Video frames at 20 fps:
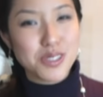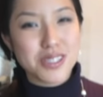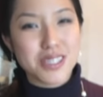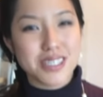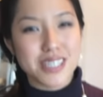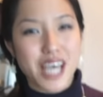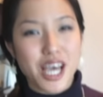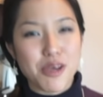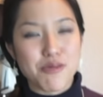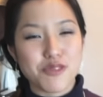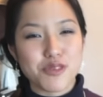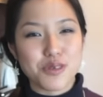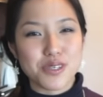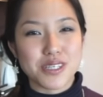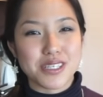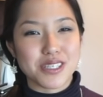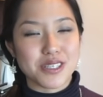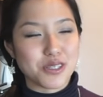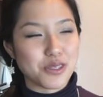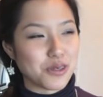of the time, food
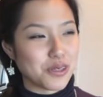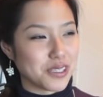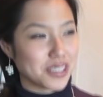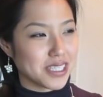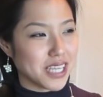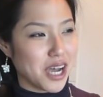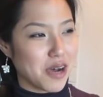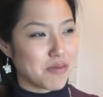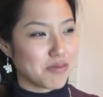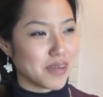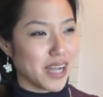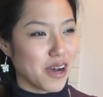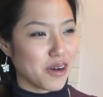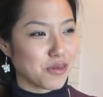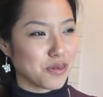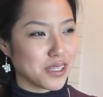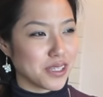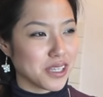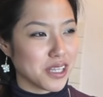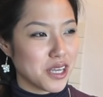in stores come
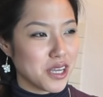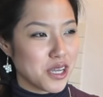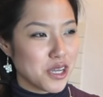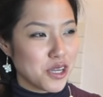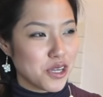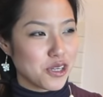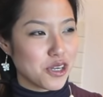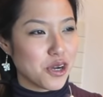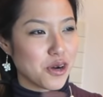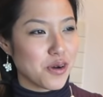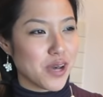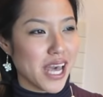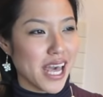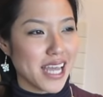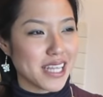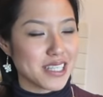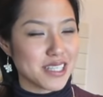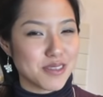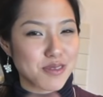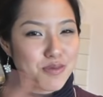now with no
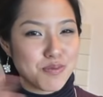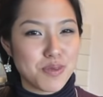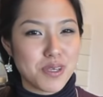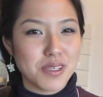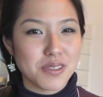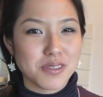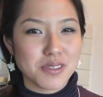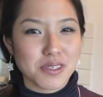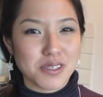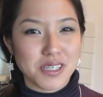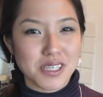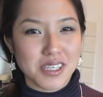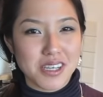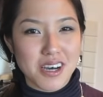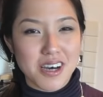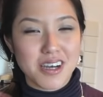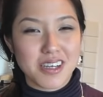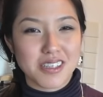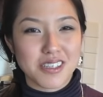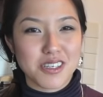heads, peels already
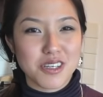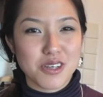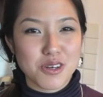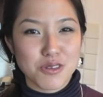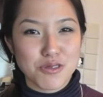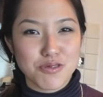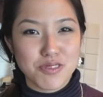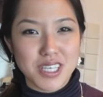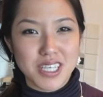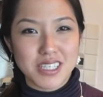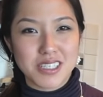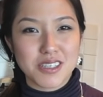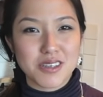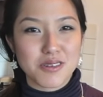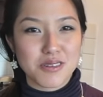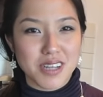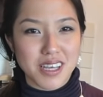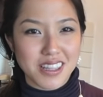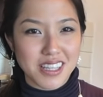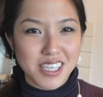gone, no feet,
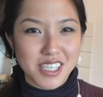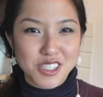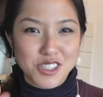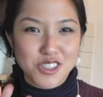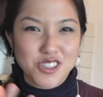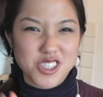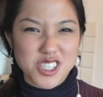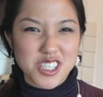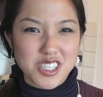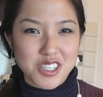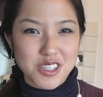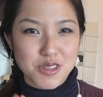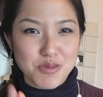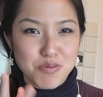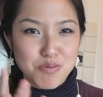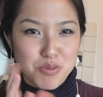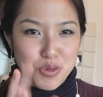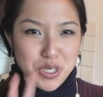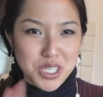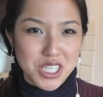no nothing. It's just the
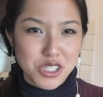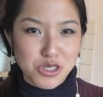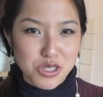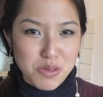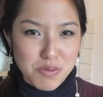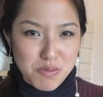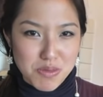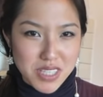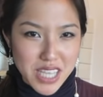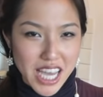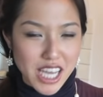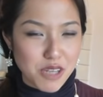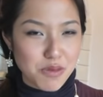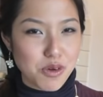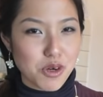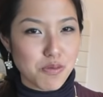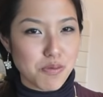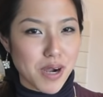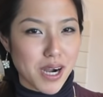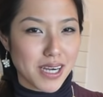pre-trimmed
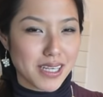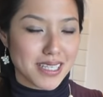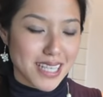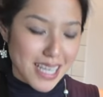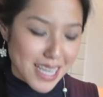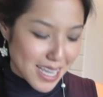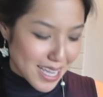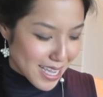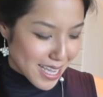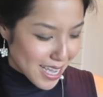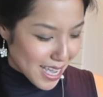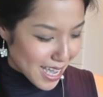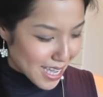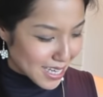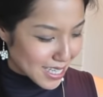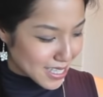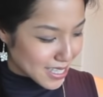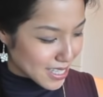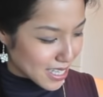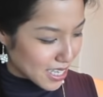edible parts.
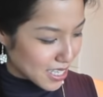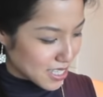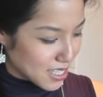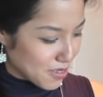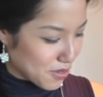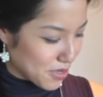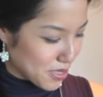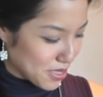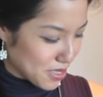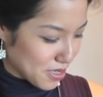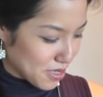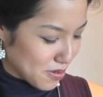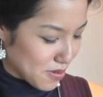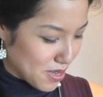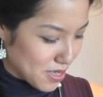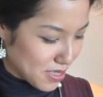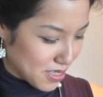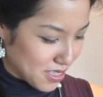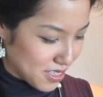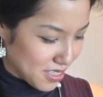And it's nice every once in a
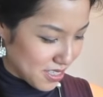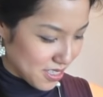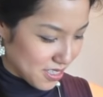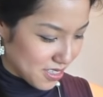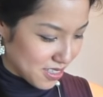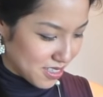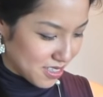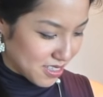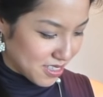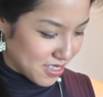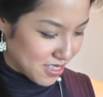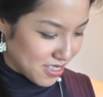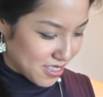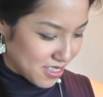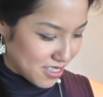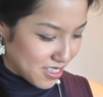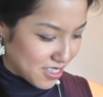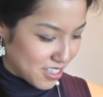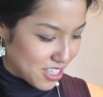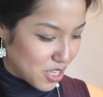while to
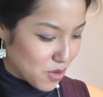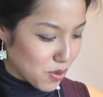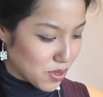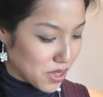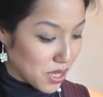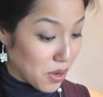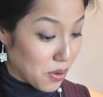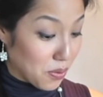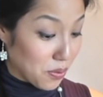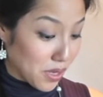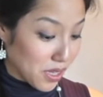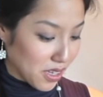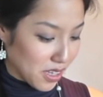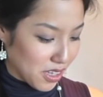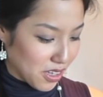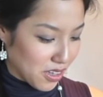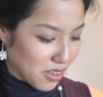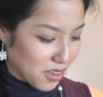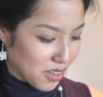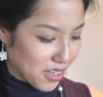see what they
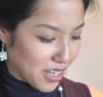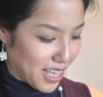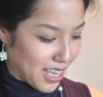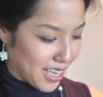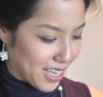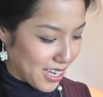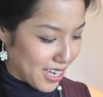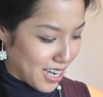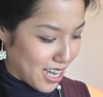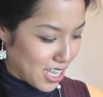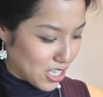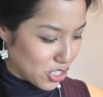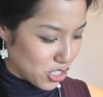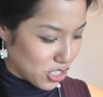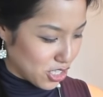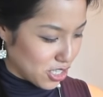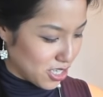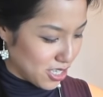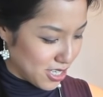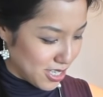really look like in
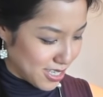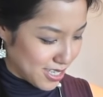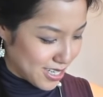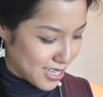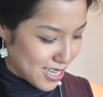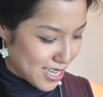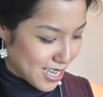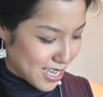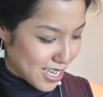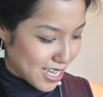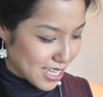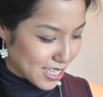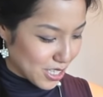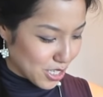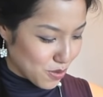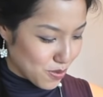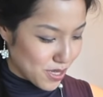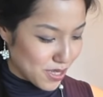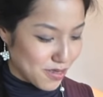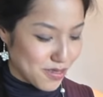nature. A
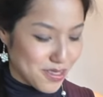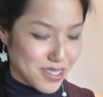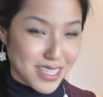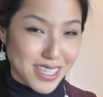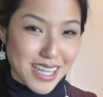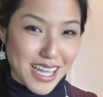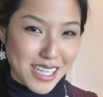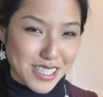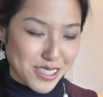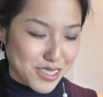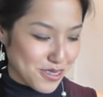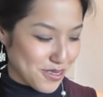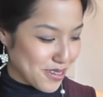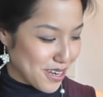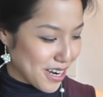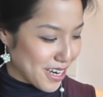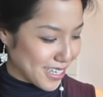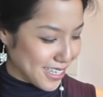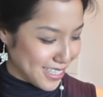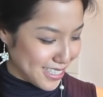little bit of cilantro
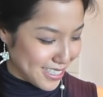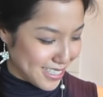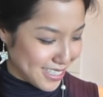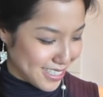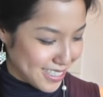garnish.